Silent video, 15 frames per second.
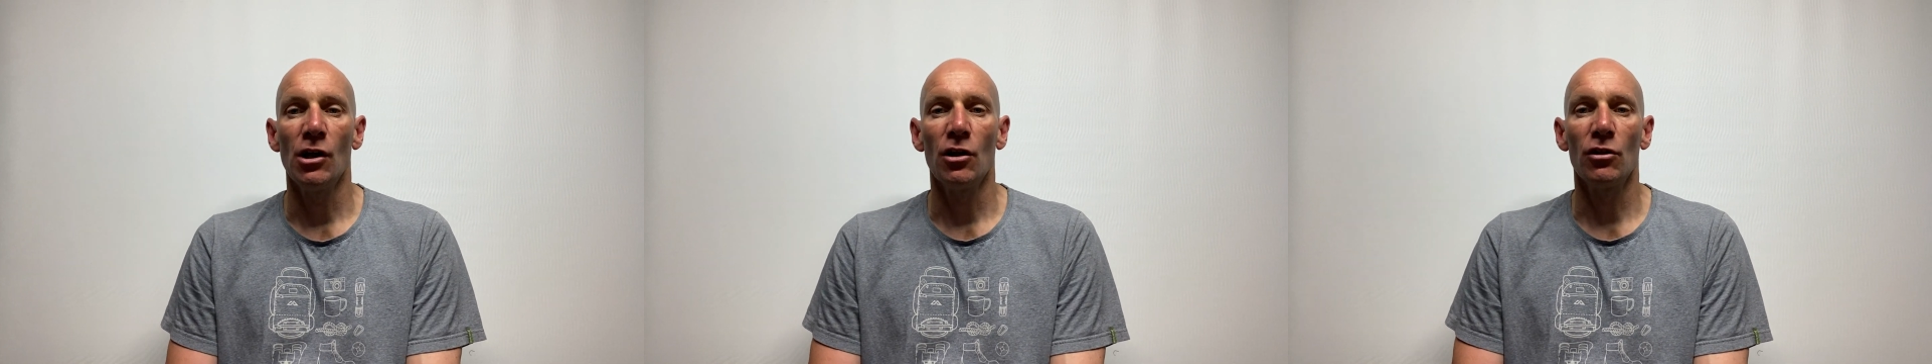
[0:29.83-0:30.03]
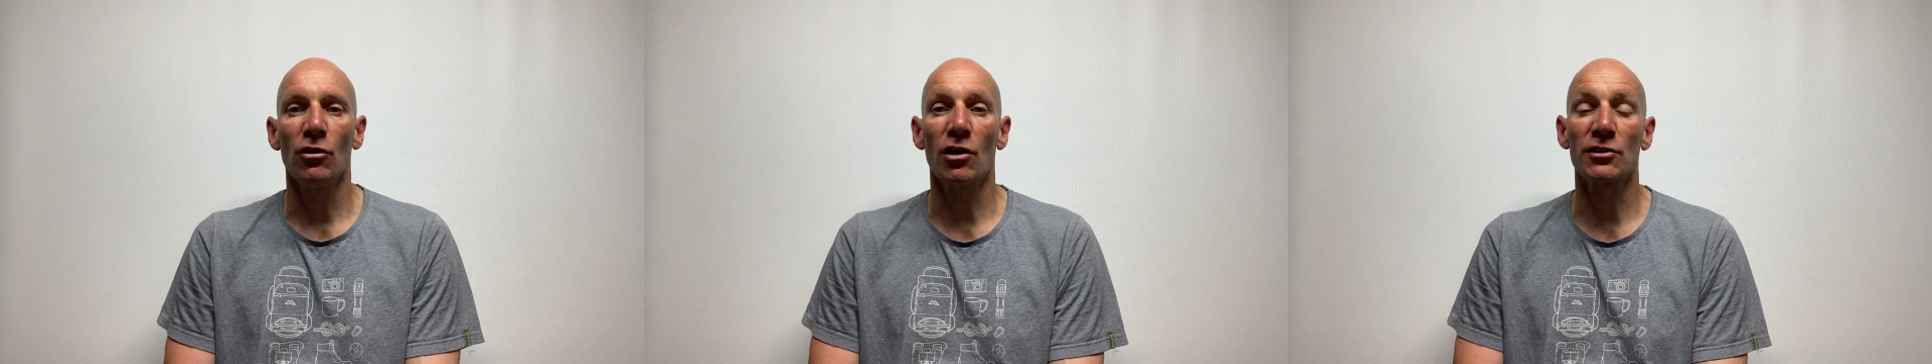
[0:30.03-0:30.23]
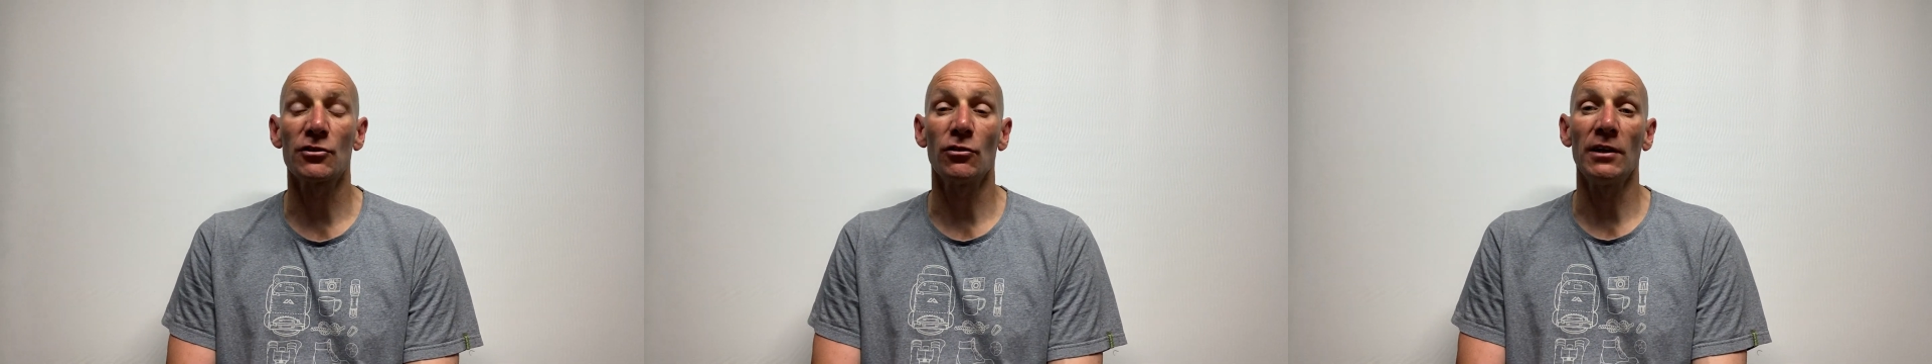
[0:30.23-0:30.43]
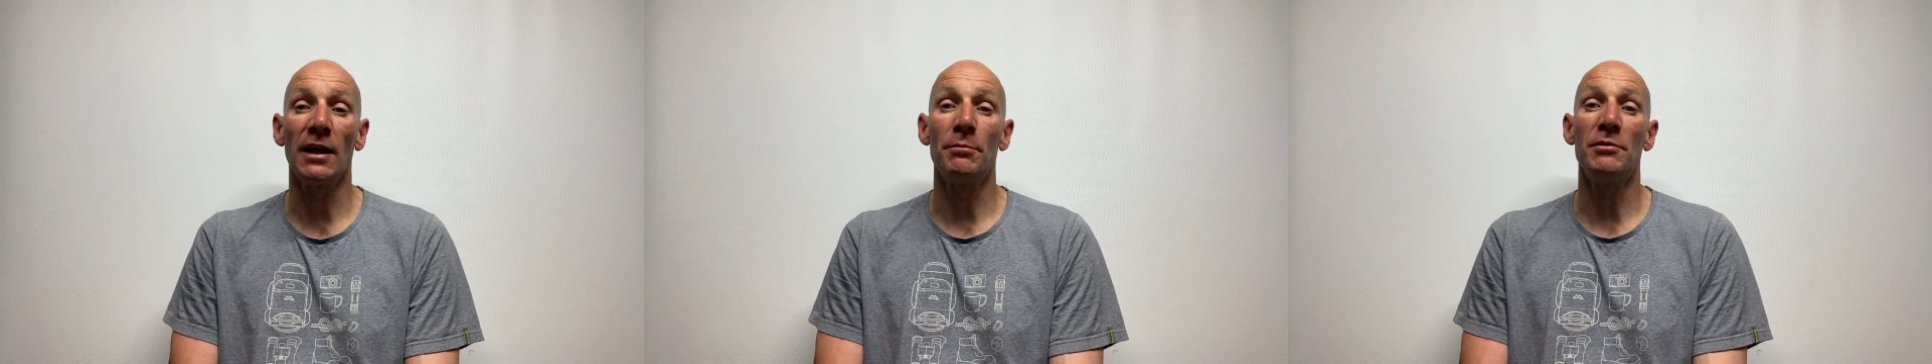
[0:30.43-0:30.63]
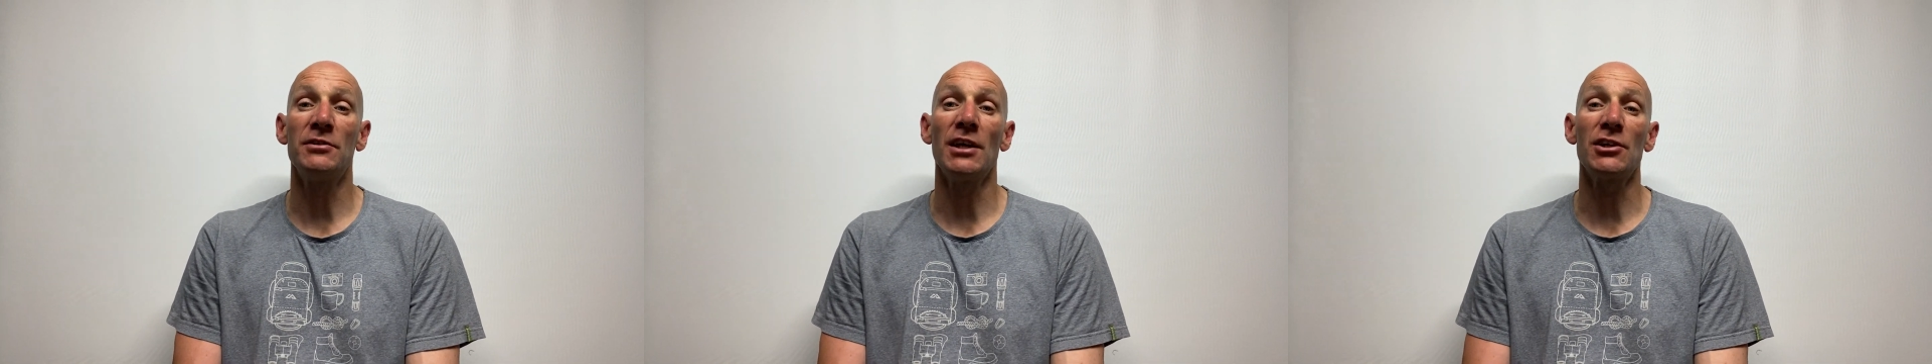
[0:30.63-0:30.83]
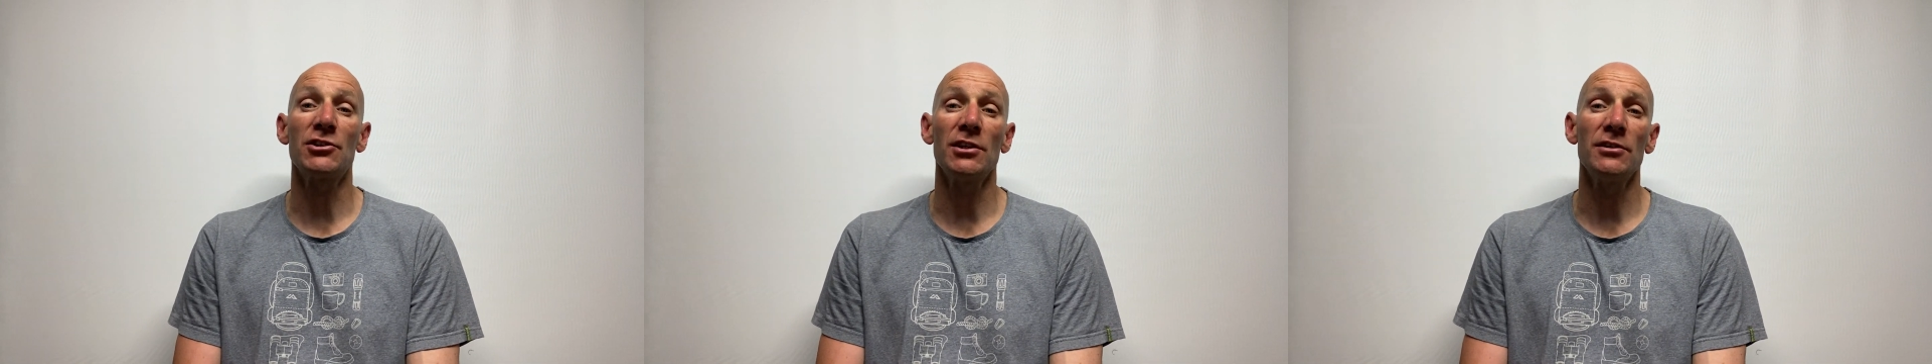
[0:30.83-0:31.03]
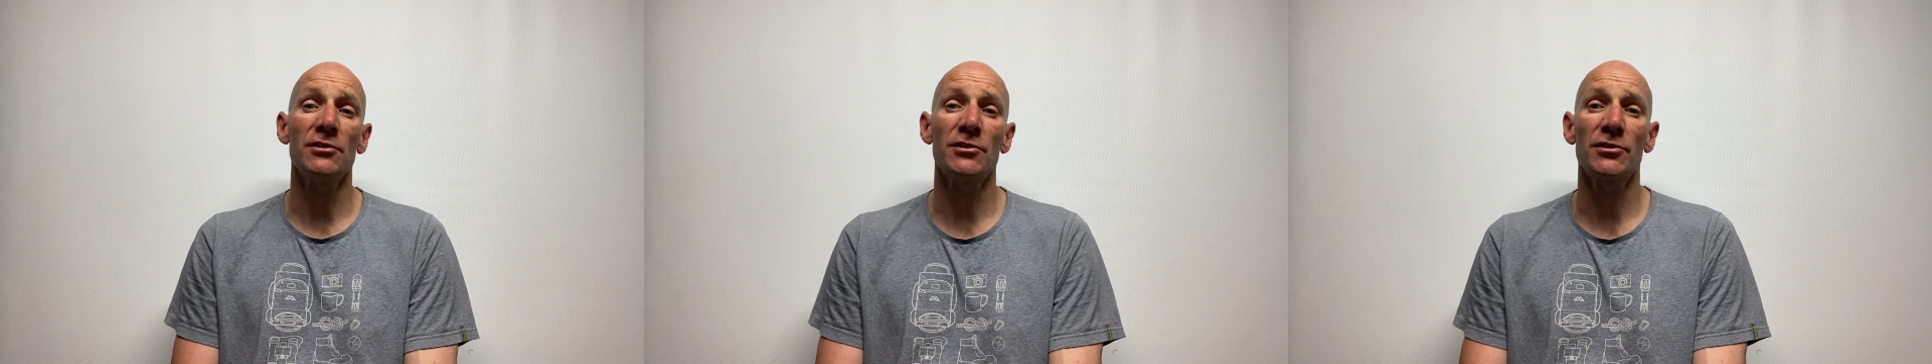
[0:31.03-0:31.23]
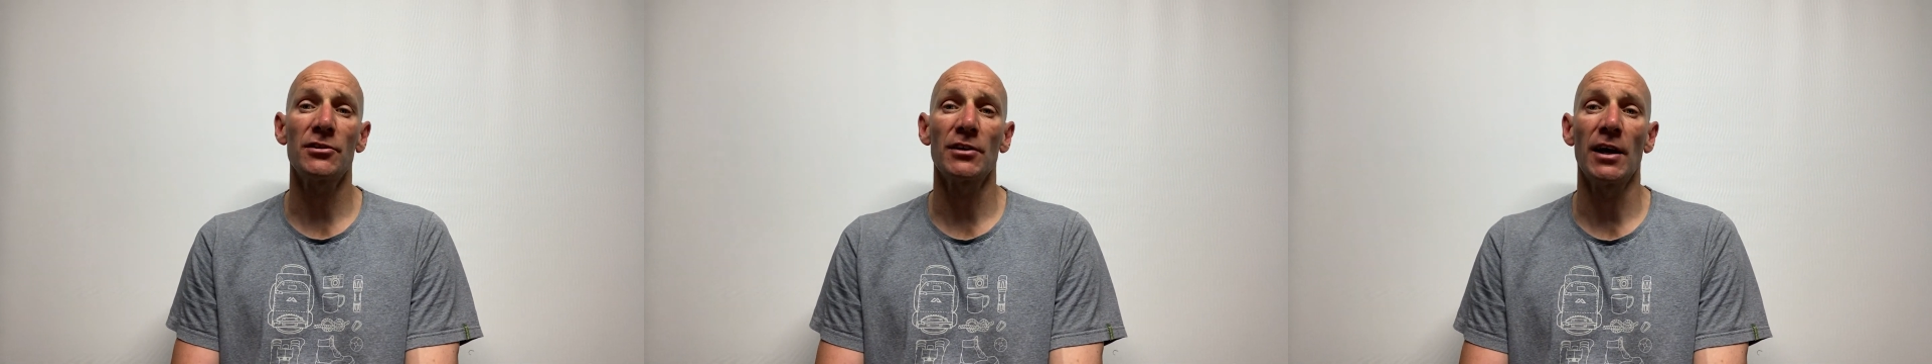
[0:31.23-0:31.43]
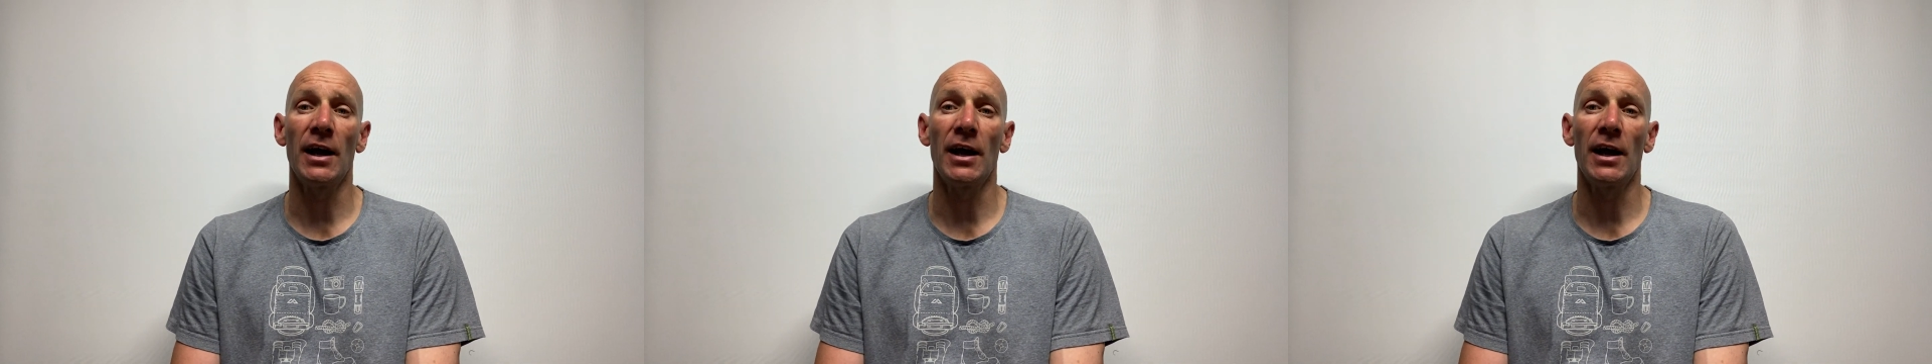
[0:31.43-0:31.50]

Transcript: lost all their possessions.